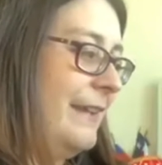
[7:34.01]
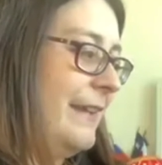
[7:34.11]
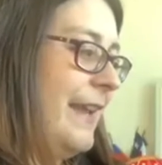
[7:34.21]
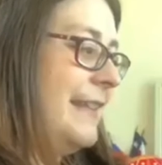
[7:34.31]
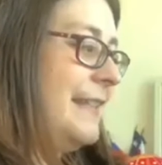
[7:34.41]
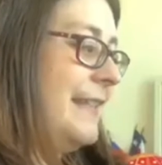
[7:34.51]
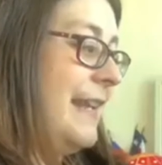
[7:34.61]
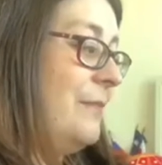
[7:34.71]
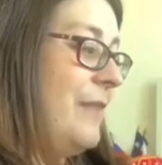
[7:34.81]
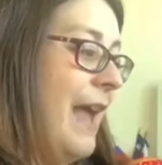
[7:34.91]
It
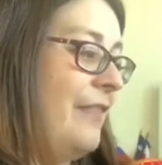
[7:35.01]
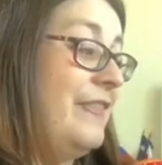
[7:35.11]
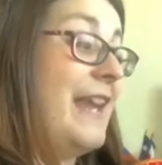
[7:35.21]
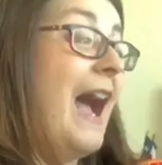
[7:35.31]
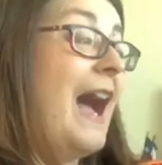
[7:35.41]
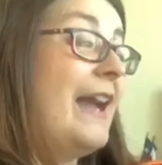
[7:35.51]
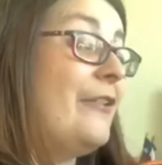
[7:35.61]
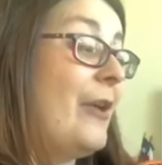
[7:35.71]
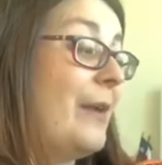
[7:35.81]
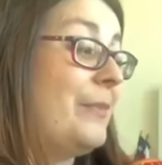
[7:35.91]
seemed that the higher
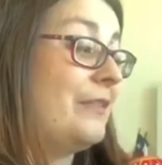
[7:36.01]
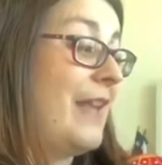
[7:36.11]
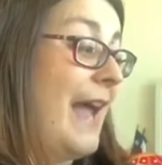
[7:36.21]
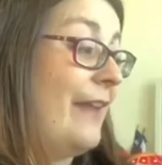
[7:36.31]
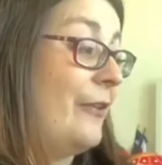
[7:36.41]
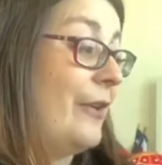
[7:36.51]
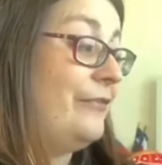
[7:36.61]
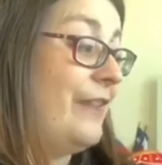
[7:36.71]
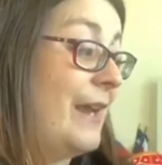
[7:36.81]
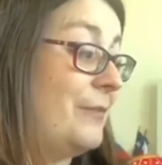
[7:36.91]
up the ladder of
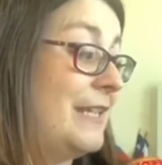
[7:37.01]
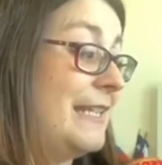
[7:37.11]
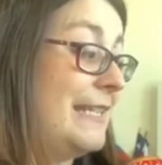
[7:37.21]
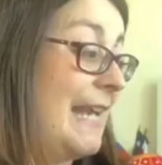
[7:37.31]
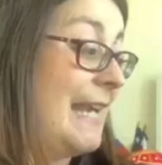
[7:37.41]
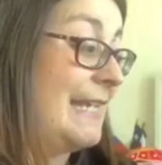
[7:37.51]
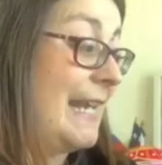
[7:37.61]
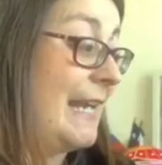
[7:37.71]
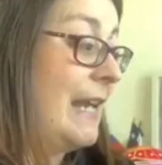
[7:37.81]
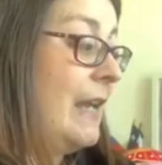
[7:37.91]
family standing